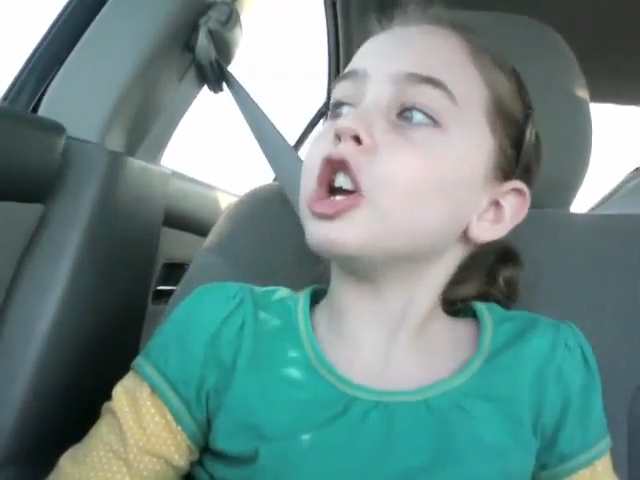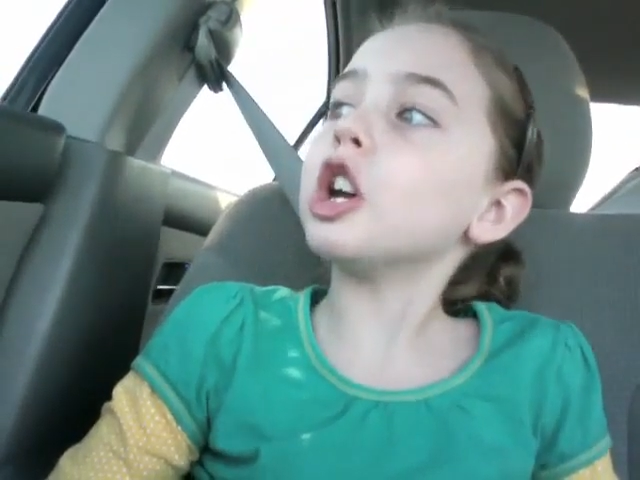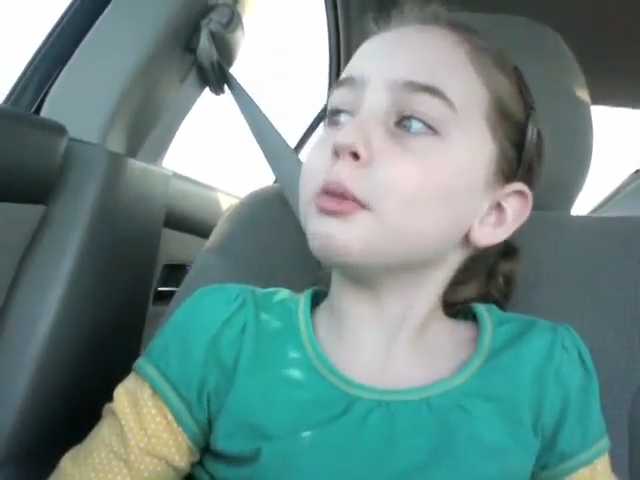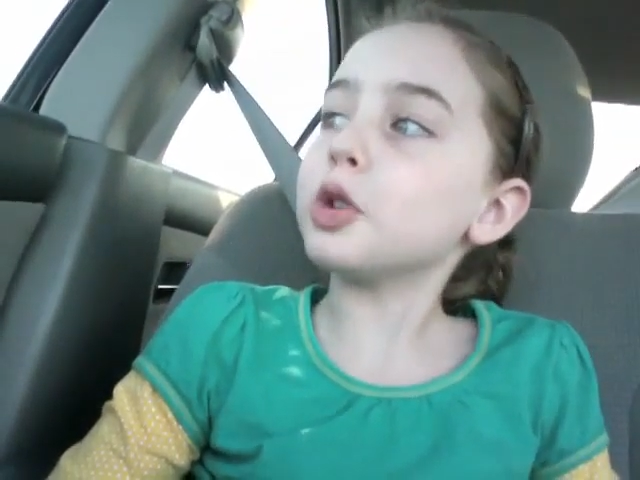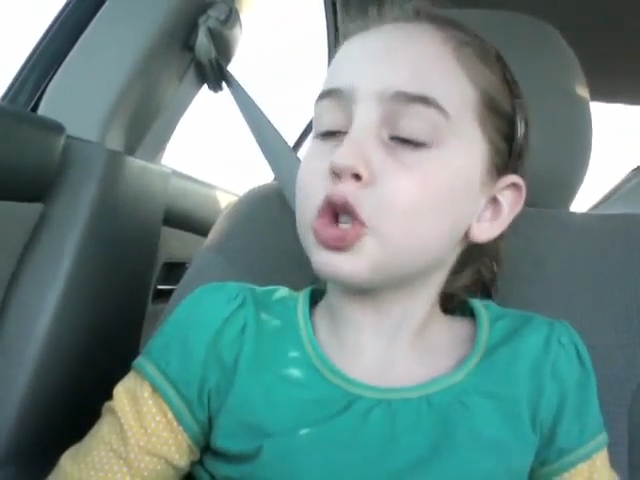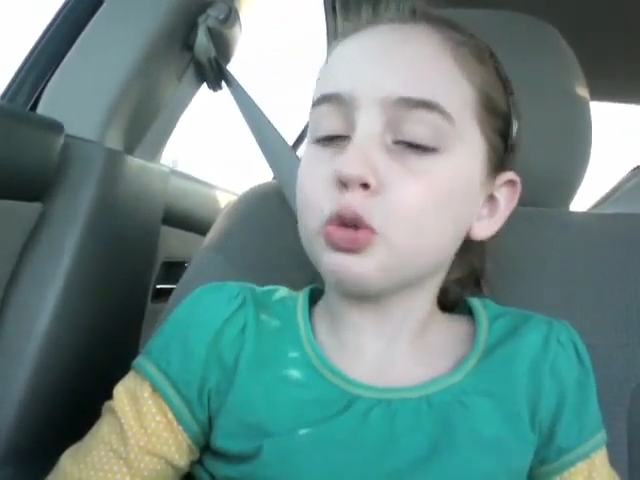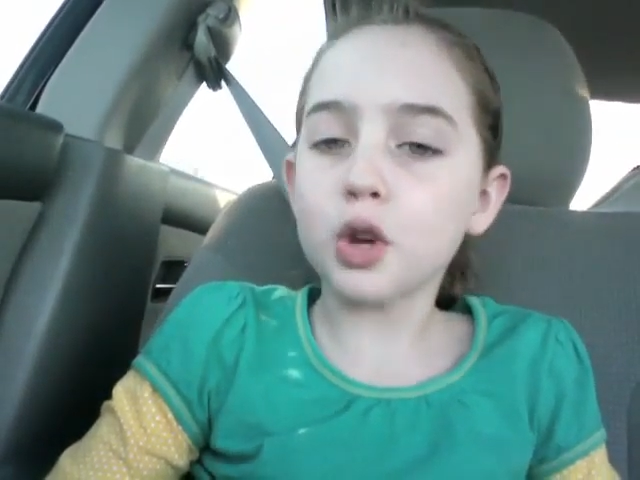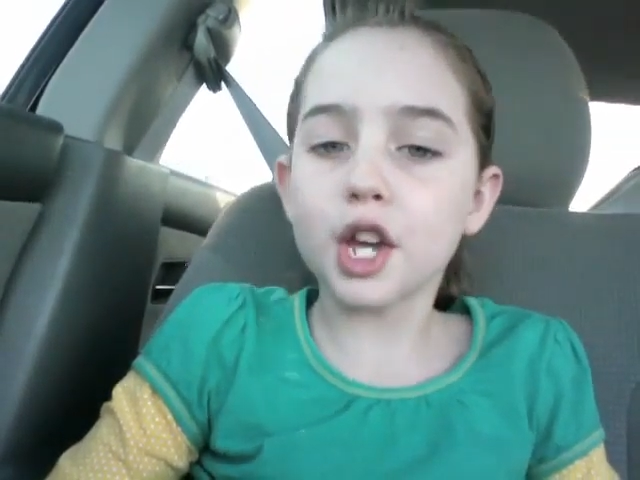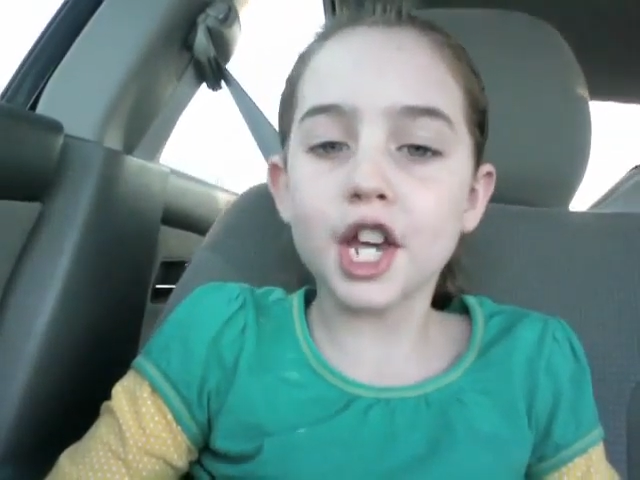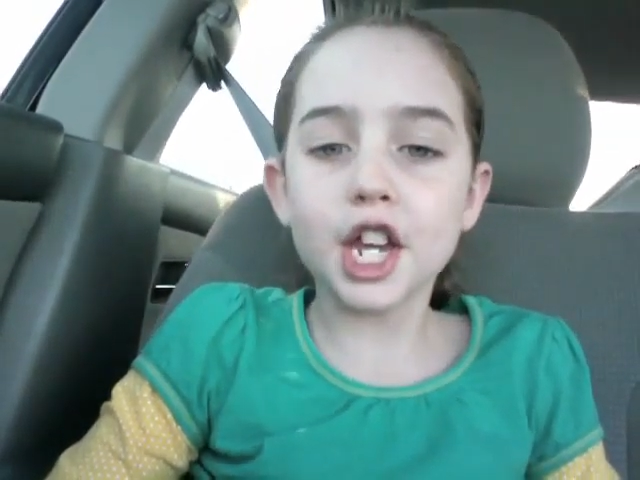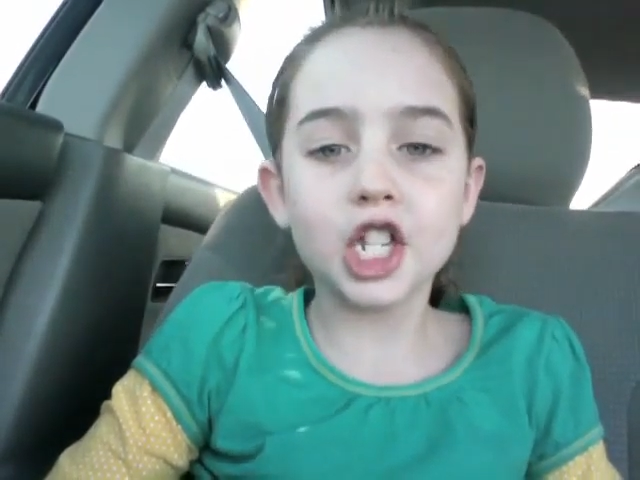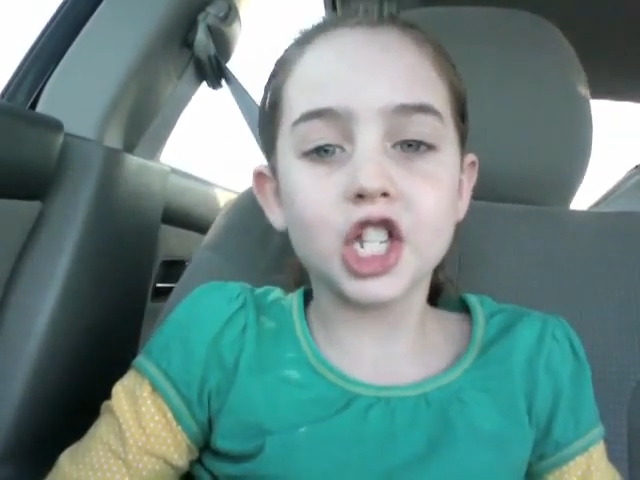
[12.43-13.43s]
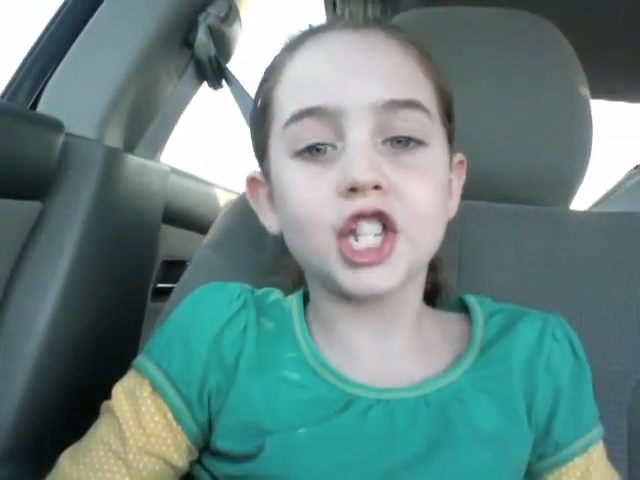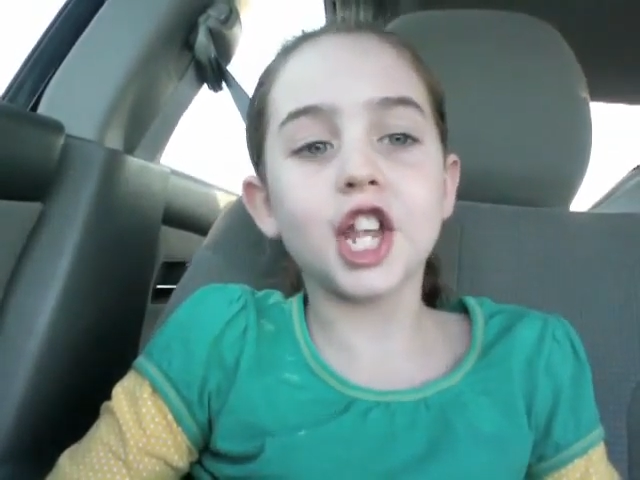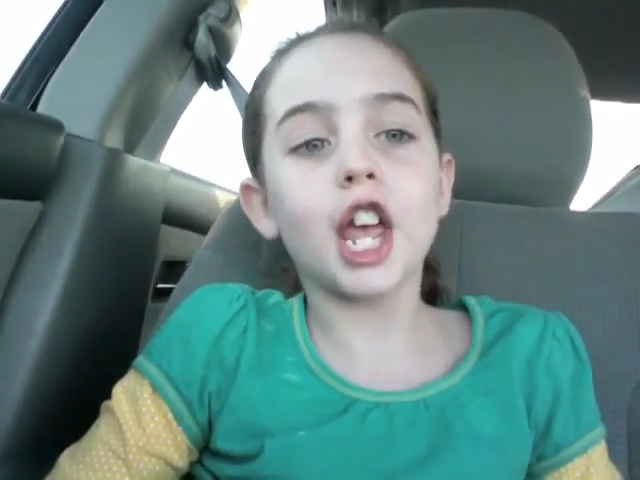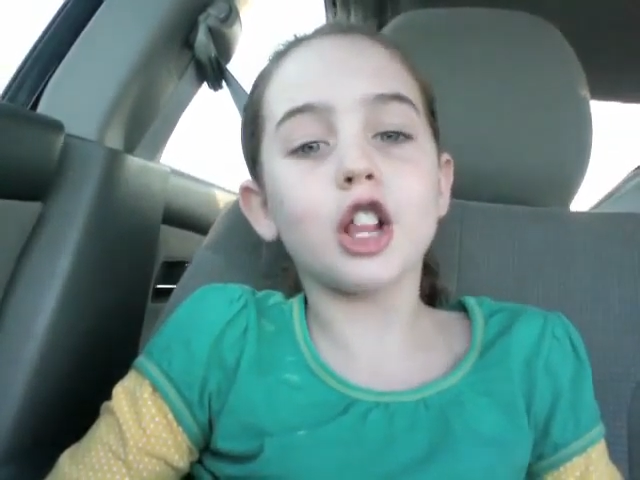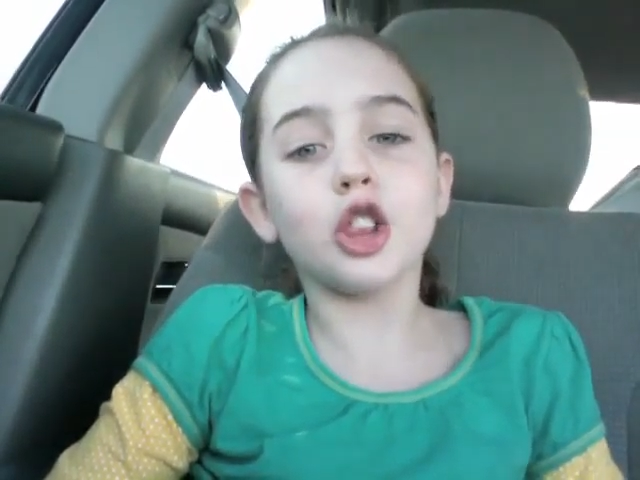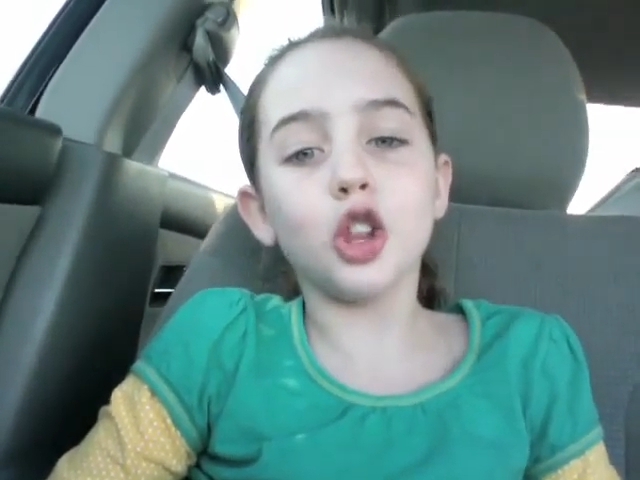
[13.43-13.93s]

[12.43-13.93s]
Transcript: here between St.